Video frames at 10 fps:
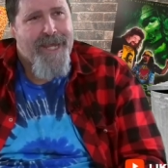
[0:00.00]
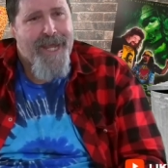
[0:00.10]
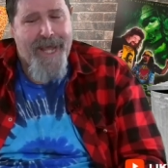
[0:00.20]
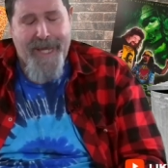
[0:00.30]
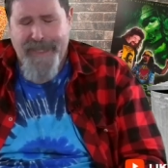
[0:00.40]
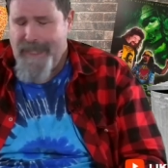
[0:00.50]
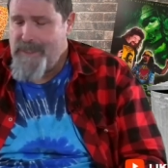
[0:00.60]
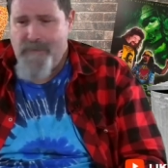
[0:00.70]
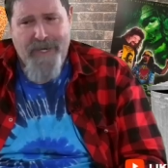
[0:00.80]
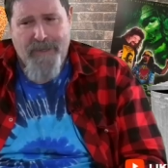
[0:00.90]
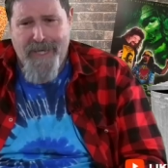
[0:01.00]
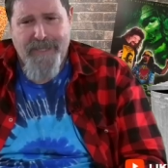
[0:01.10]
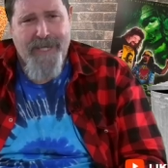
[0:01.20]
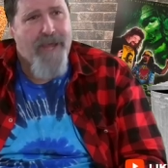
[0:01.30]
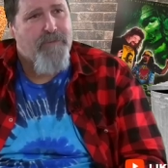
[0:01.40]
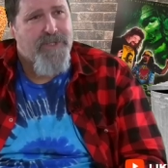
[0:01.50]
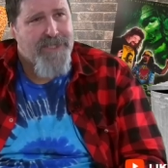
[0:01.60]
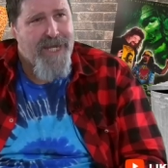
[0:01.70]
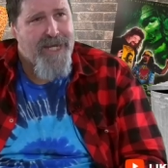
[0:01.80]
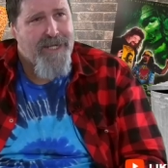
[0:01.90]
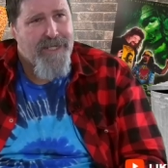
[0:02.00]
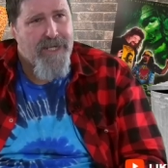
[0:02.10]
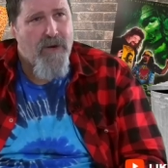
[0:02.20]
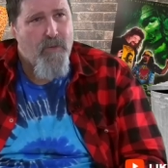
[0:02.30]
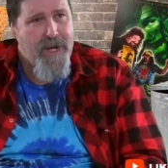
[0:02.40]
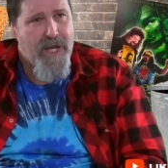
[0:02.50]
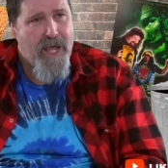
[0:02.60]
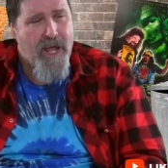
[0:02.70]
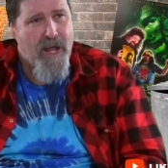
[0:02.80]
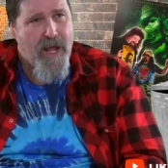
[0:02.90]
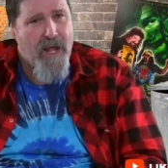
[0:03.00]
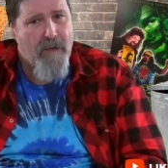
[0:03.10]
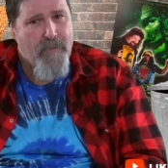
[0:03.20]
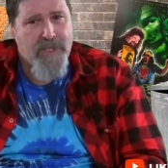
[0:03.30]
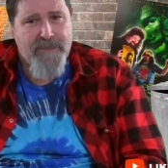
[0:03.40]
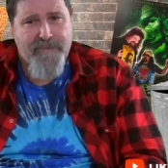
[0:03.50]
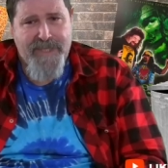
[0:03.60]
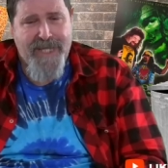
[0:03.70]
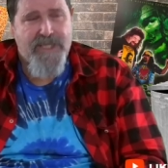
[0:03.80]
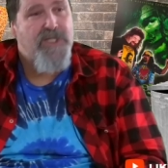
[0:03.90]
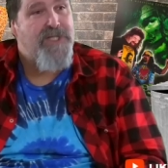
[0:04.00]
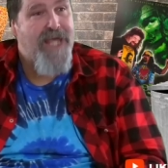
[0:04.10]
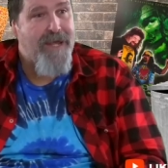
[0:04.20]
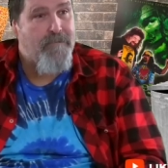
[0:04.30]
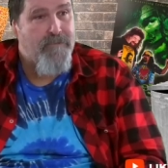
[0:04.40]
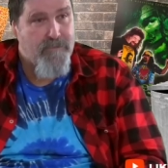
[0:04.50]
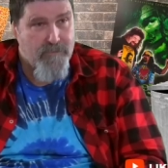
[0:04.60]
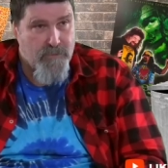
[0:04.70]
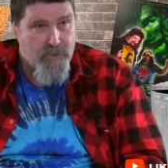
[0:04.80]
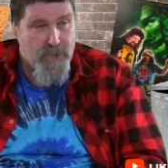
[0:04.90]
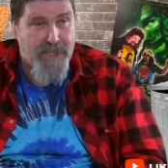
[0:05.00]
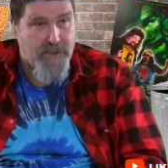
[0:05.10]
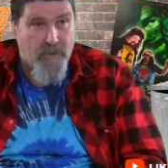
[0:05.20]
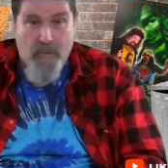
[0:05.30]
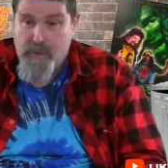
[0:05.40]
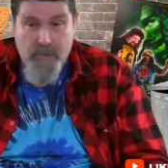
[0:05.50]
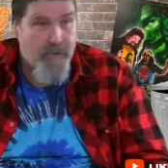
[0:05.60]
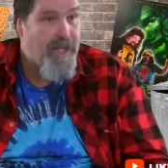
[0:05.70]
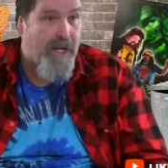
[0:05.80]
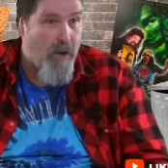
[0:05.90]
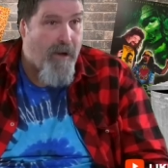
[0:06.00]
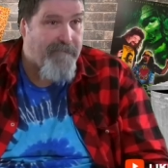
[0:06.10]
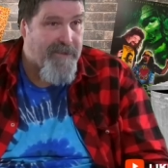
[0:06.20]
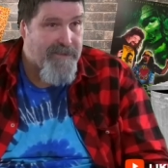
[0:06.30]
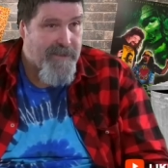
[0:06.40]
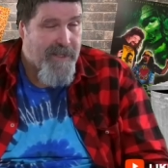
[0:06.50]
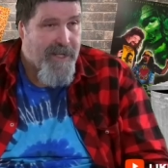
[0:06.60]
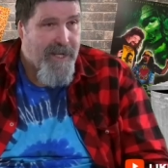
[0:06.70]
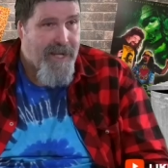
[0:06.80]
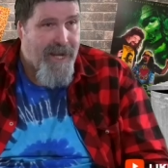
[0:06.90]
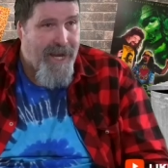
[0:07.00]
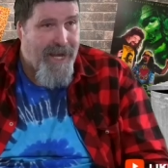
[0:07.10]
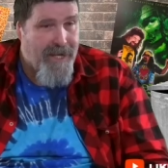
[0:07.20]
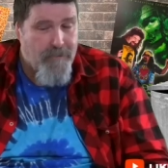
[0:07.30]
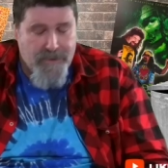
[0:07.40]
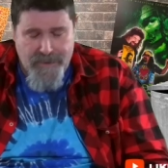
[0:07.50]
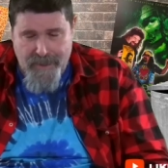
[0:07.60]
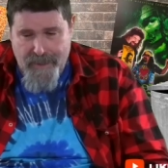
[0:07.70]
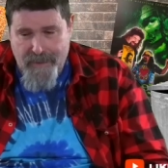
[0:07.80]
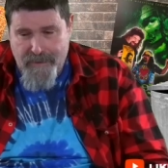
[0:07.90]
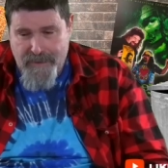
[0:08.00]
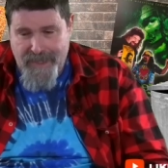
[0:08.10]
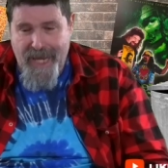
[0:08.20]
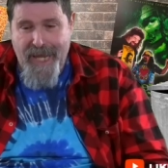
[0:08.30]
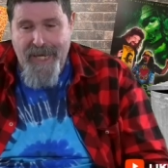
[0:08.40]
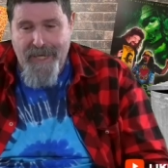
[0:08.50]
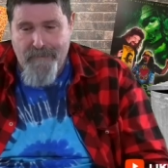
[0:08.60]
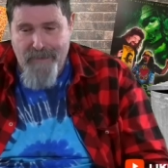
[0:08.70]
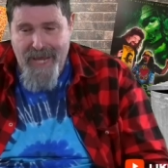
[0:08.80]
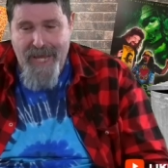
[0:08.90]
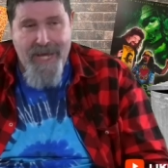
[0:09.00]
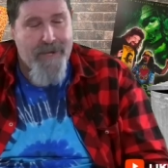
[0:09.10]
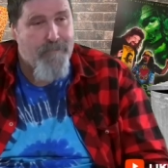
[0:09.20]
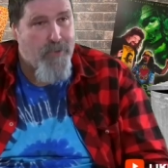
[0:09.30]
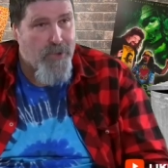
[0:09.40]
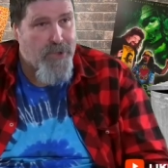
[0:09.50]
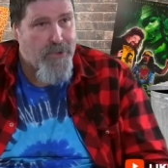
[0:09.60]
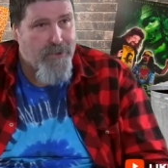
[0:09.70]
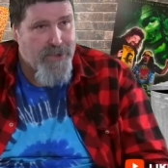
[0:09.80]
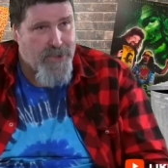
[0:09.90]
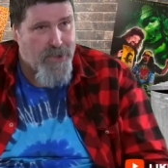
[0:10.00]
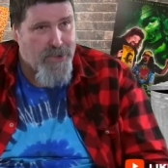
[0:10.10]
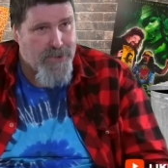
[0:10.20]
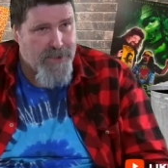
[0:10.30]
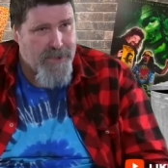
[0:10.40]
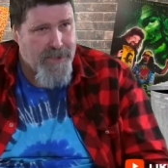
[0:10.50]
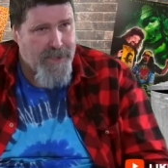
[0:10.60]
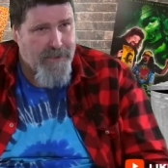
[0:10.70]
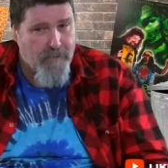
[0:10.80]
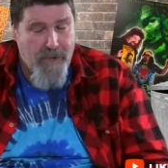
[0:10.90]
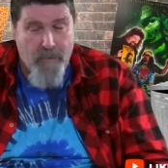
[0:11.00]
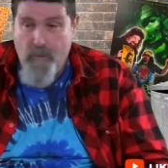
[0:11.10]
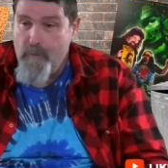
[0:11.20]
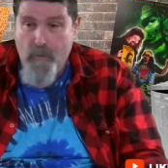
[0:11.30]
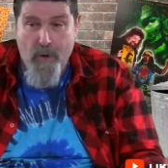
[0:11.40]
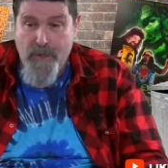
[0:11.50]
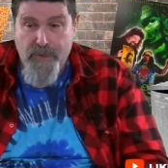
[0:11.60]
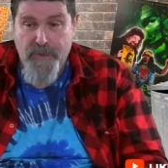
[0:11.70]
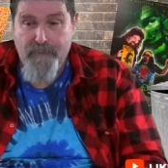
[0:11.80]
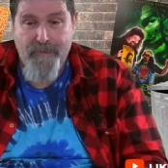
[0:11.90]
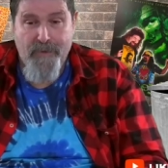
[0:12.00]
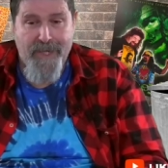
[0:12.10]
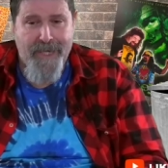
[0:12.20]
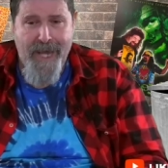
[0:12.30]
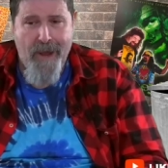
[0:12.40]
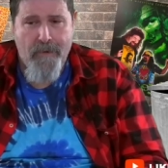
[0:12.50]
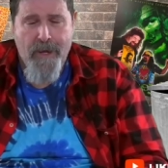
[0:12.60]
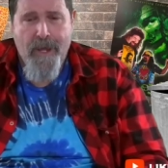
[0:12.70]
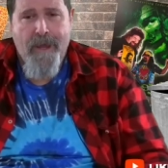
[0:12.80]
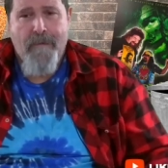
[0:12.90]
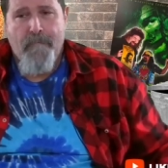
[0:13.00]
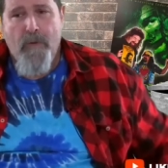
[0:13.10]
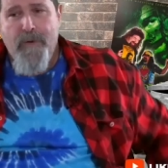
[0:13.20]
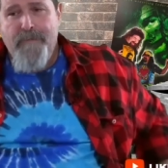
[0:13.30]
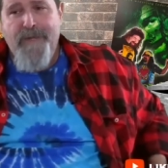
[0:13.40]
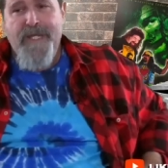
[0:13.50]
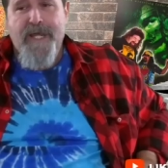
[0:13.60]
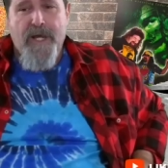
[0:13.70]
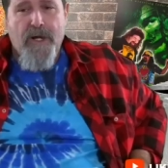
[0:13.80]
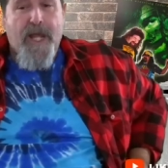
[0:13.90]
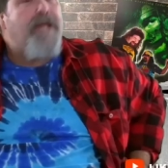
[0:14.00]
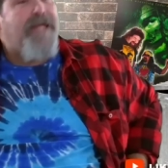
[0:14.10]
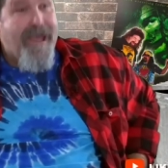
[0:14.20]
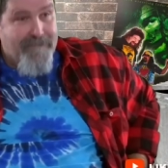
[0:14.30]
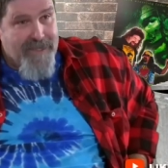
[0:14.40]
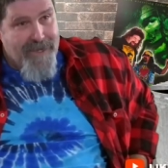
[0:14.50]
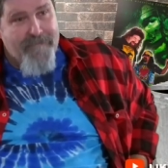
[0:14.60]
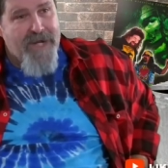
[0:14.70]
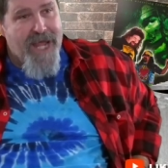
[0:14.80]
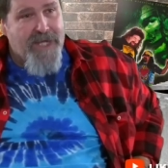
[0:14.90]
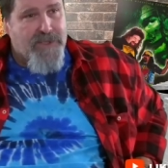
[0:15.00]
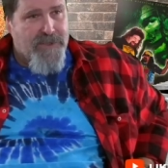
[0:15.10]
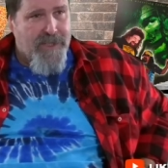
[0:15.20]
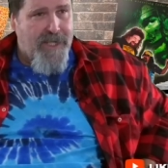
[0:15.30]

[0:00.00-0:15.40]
I did spend a lot of time with Sting. You know, we uh, a bunch of us had the same dressing room, which is really an office, and it was uh, Sting and me and Booker and Kurt. I think there may one or two people in and out, but we'd be there and Kevin, Kevin Nash.